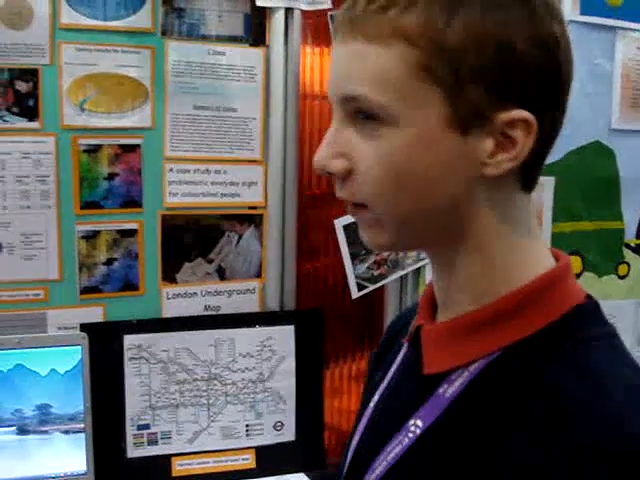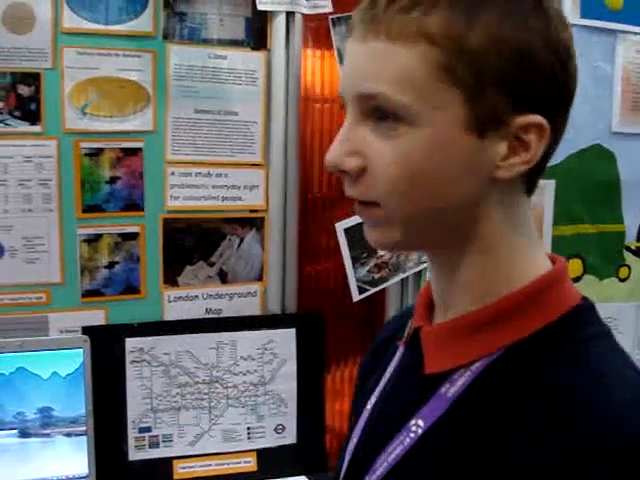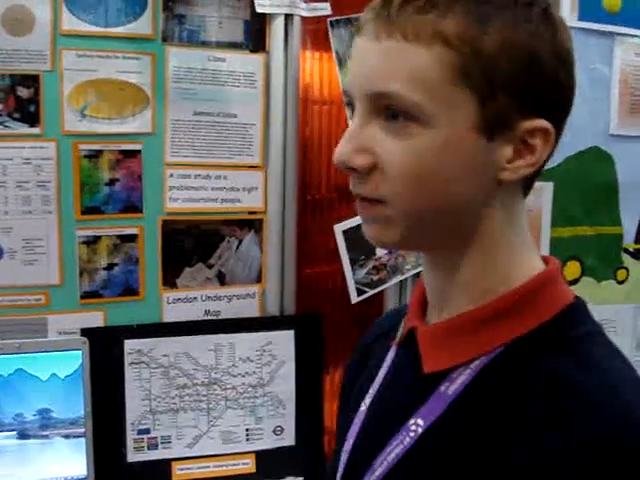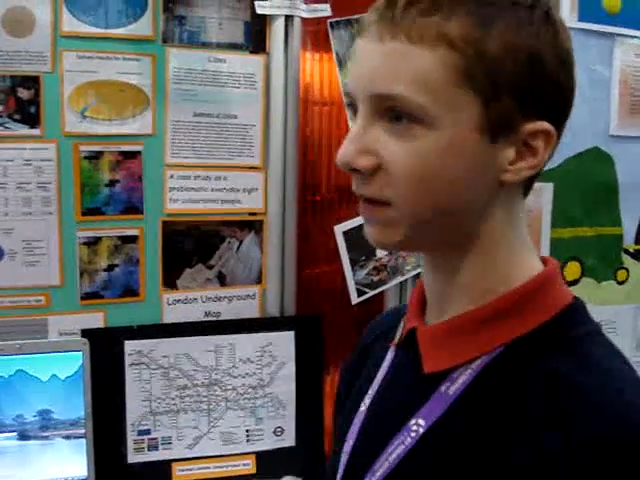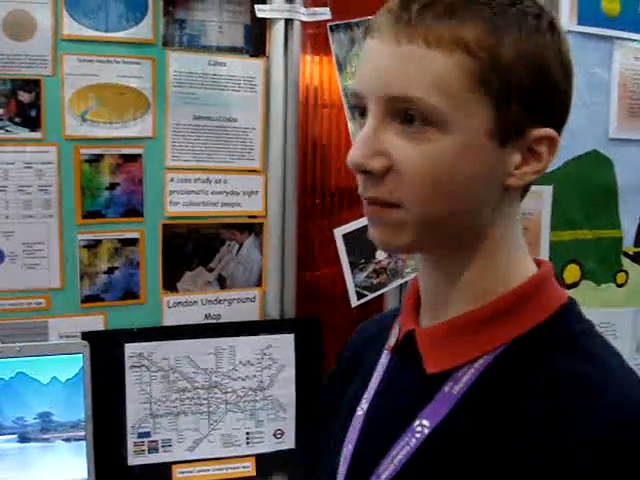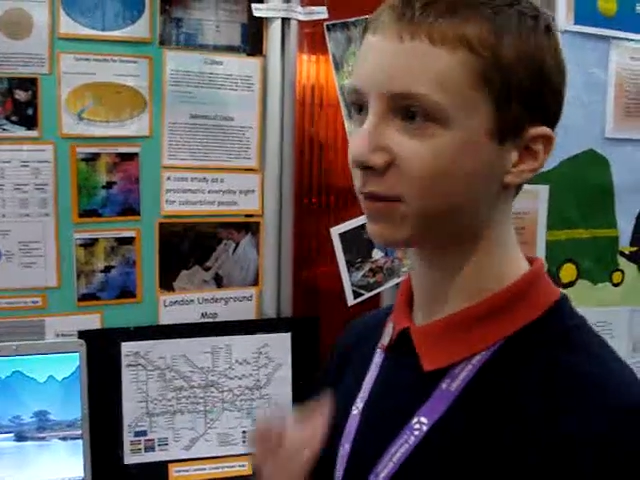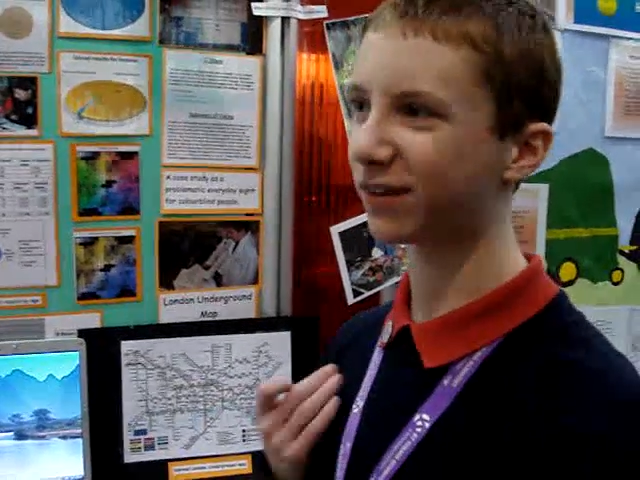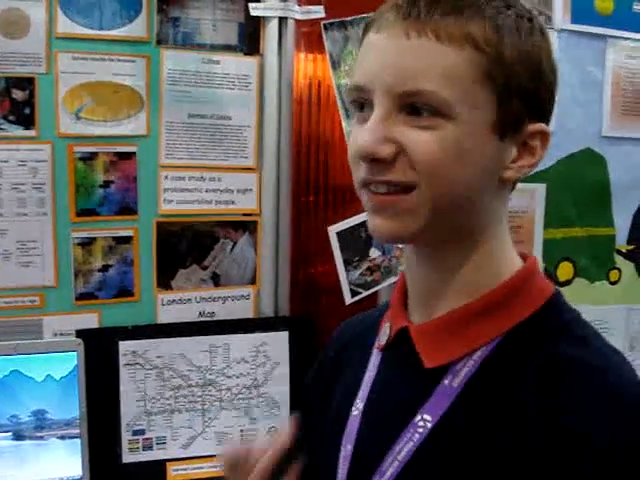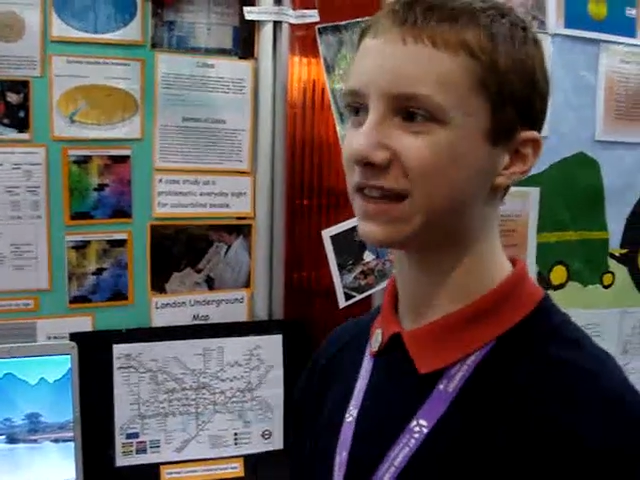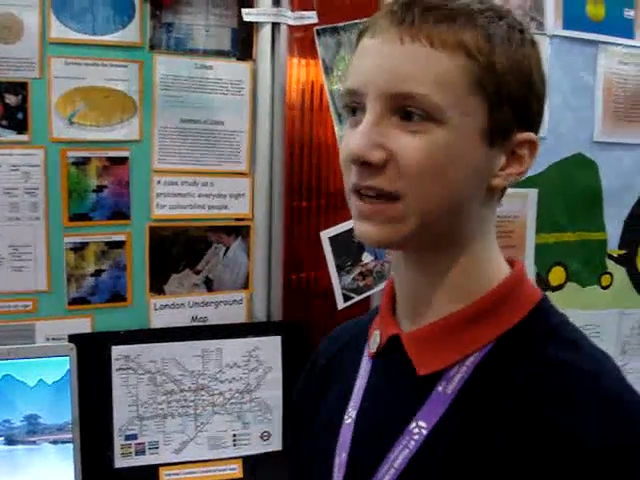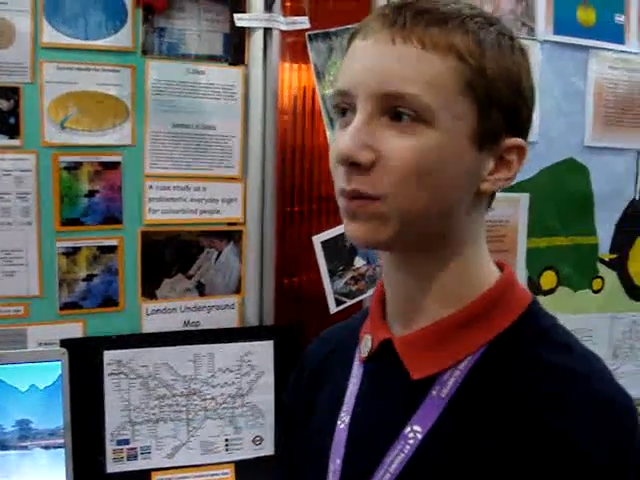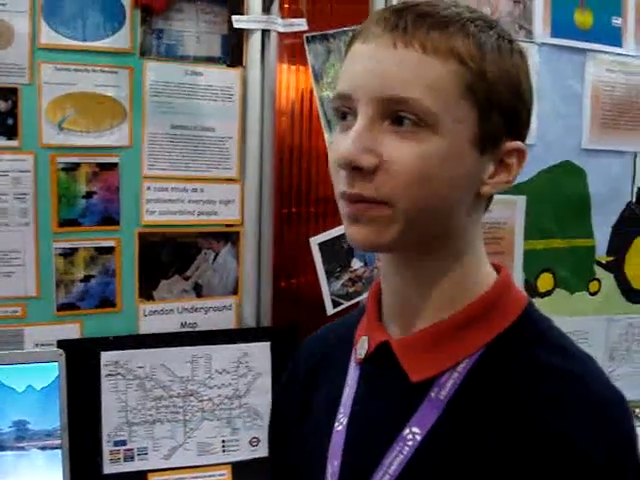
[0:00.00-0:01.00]
they would be able to
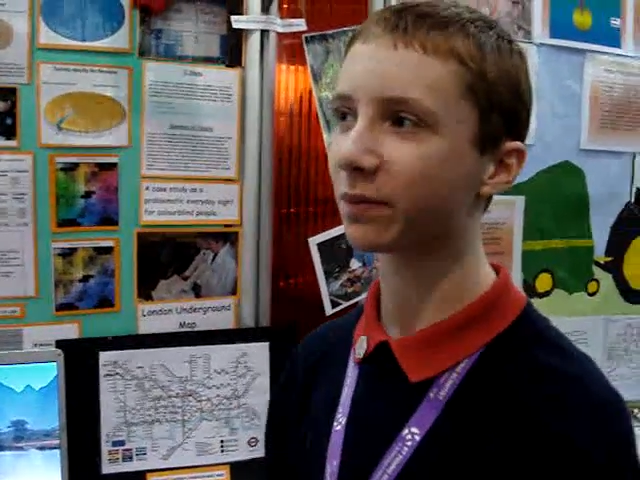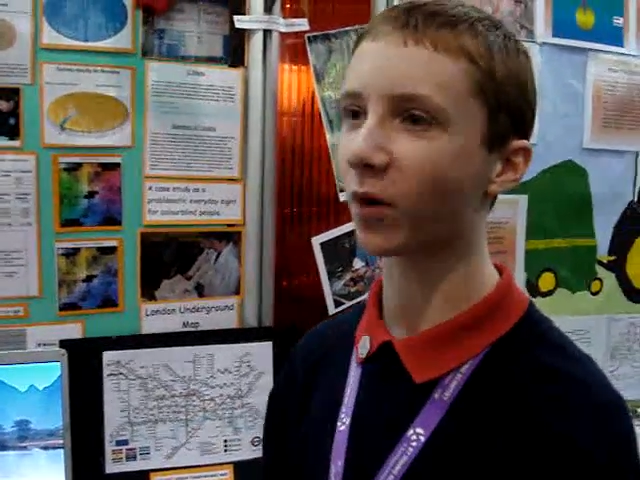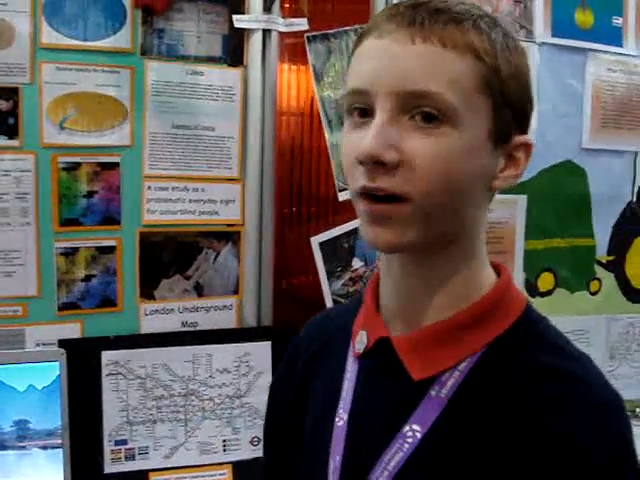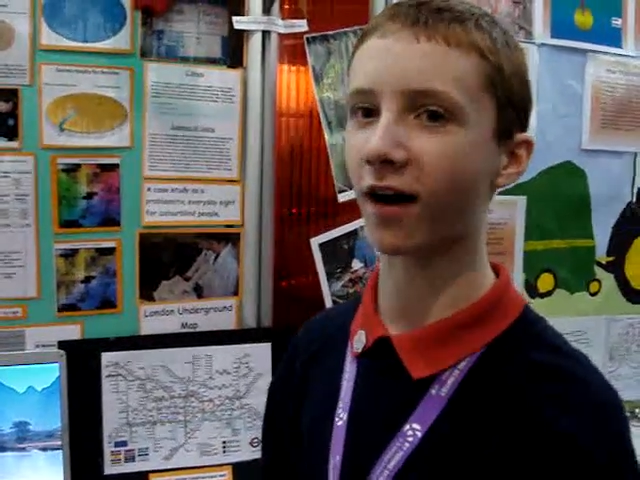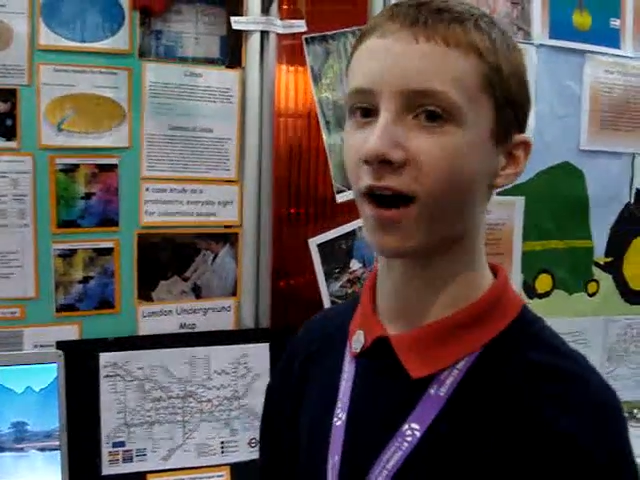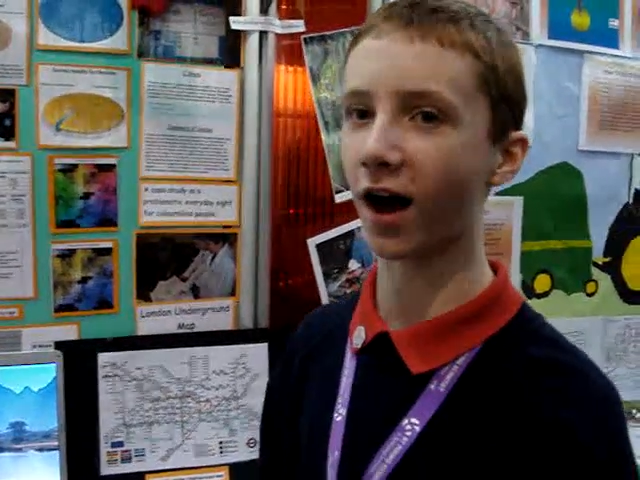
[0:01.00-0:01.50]
see it with more